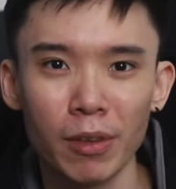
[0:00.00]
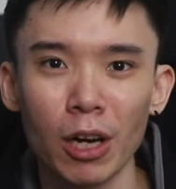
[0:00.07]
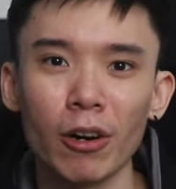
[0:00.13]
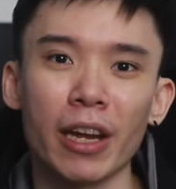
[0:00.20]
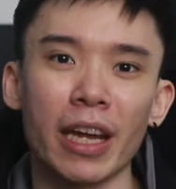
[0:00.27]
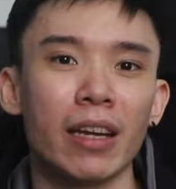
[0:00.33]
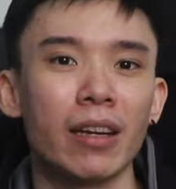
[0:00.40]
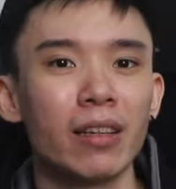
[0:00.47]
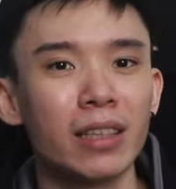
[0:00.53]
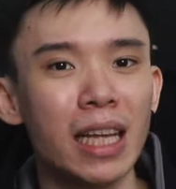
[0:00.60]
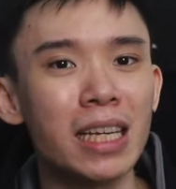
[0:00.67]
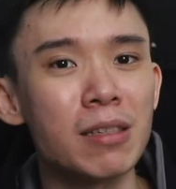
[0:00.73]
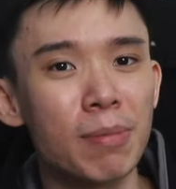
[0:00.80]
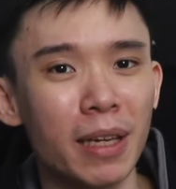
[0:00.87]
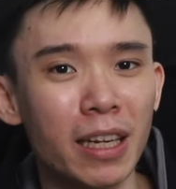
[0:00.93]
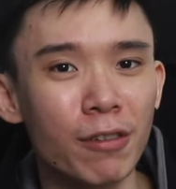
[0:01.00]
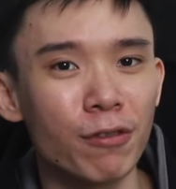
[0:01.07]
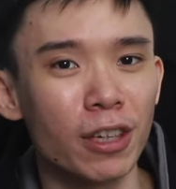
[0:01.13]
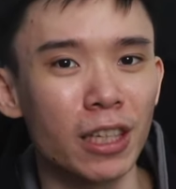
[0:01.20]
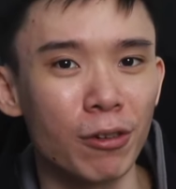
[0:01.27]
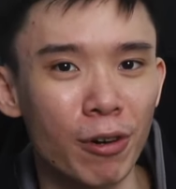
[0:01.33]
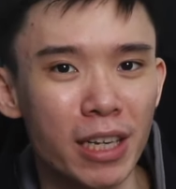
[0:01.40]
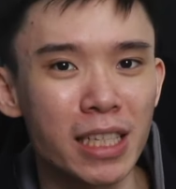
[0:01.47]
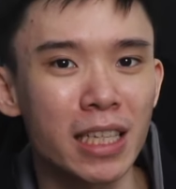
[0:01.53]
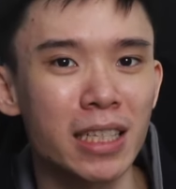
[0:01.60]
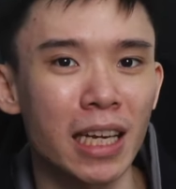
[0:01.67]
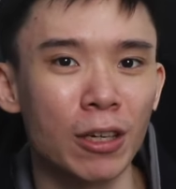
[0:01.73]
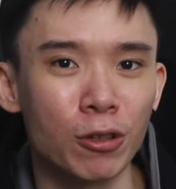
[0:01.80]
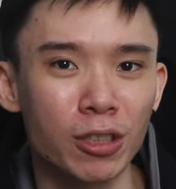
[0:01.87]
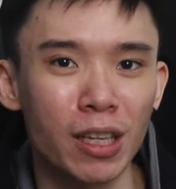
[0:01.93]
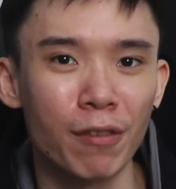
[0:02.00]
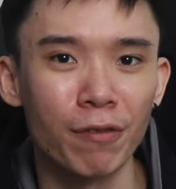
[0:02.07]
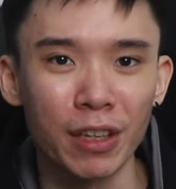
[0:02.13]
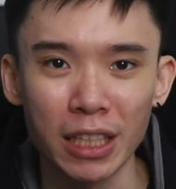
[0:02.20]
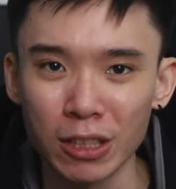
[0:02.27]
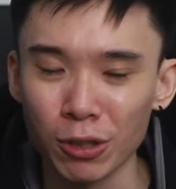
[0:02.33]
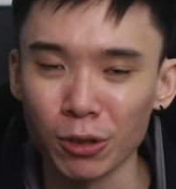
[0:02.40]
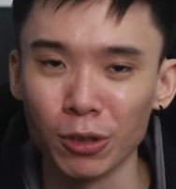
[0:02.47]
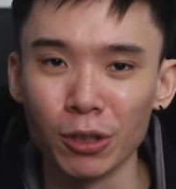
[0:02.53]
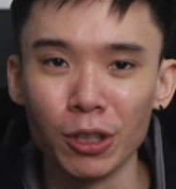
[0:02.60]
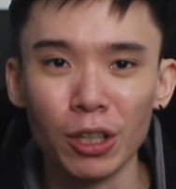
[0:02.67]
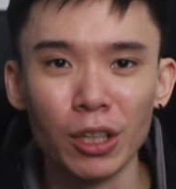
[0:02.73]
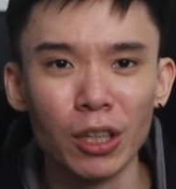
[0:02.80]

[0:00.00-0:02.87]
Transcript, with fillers: Okay, that's been it for the Razer Cynosa V2.